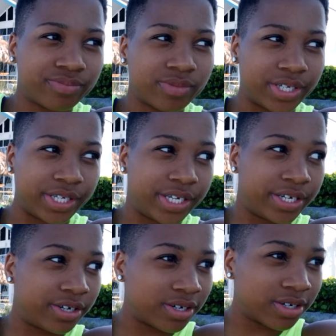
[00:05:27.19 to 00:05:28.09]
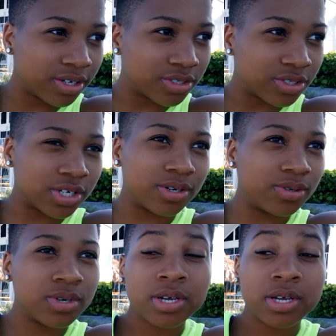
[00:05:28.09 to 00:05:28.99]
a year or so.
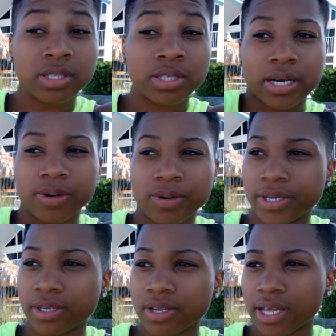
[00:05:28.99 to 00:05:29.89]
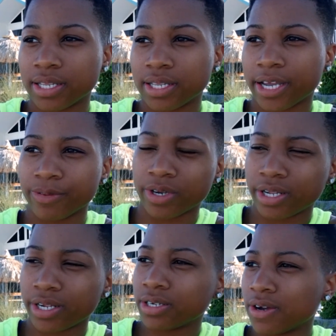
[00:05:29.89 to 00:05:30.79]
Then I quit. I didn't like
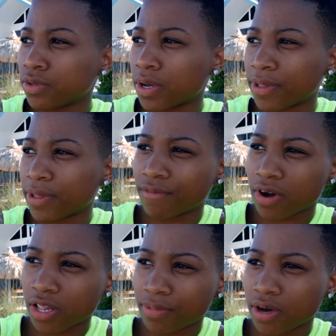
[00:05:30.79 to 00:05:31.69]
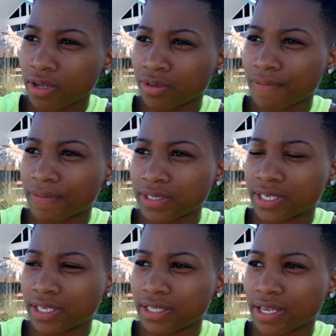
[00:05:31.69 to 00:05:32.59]
running. I played volleyball. I don't know if I
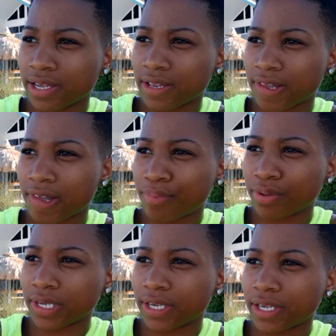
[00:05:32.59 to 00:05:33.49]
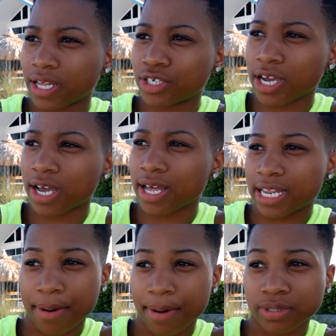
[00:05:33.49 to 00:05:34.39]
said that. I
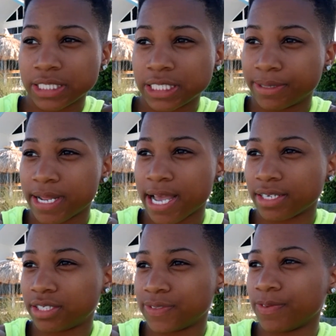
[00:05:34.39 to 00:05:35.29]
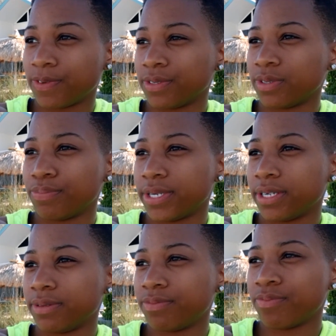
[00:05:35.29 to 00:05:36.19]
dabbled in gymnastics for a little
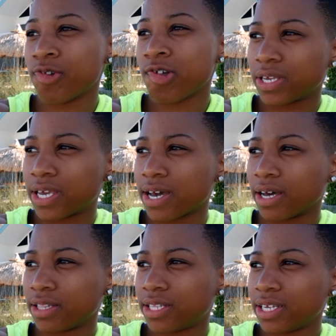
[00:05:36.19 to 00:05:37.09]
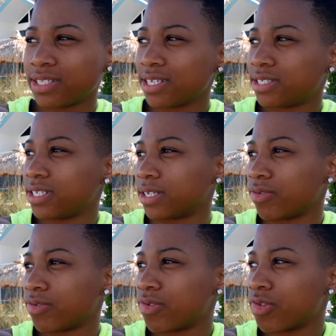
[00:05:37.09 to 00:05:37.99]
bit. Yeah, I think that's it.
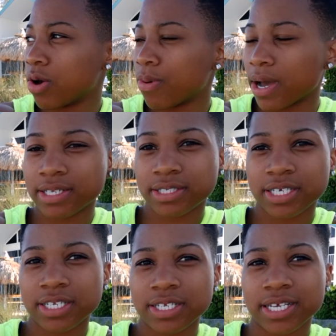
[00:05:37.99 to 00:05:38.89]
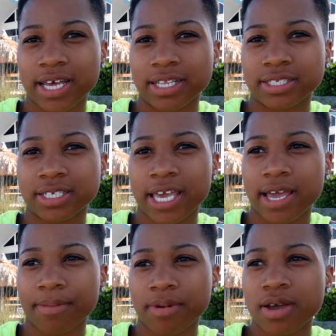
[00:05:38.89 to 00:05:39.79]
Nope, I did tennis at this
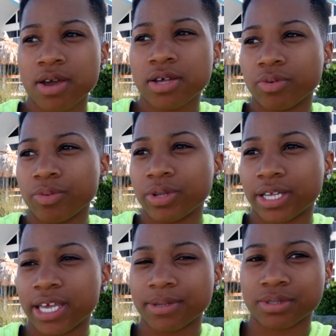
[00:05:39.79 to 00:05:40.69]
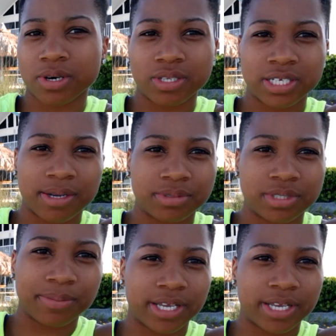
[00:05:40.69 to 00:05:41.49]
camp. We went in camps all the time, summer